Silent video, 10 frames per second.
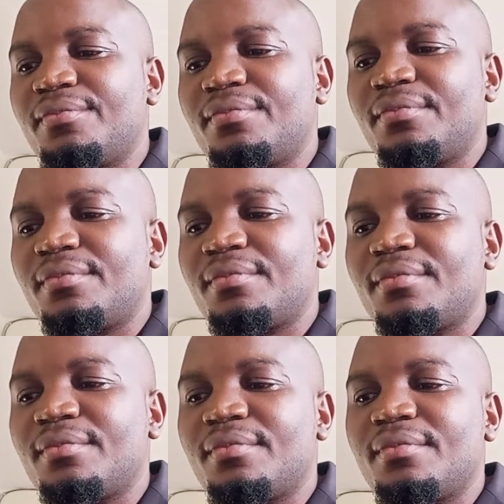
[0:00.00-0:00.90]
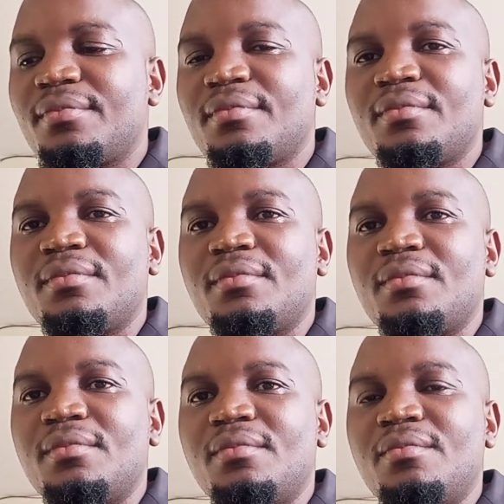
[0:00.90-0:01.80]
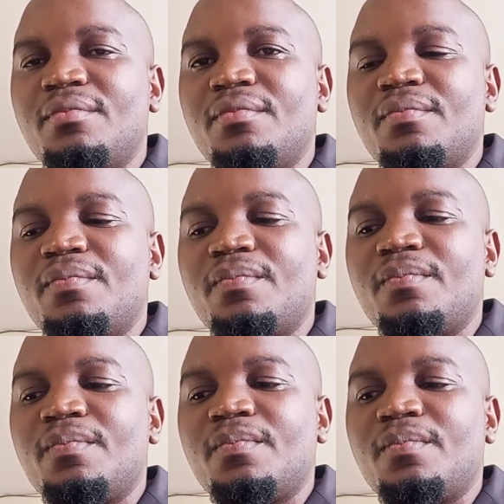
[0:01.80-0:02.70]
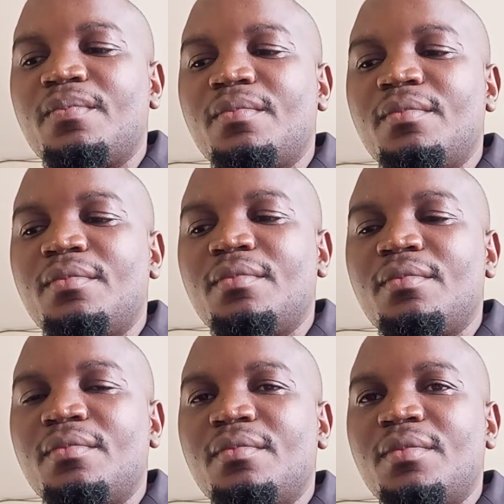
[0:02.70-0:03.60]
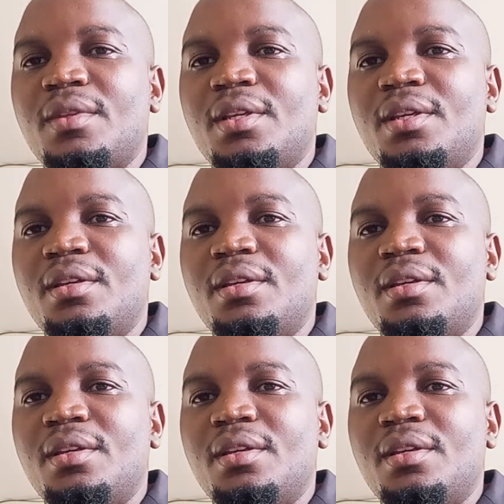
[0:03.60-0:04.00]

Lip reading: Nobody speaks.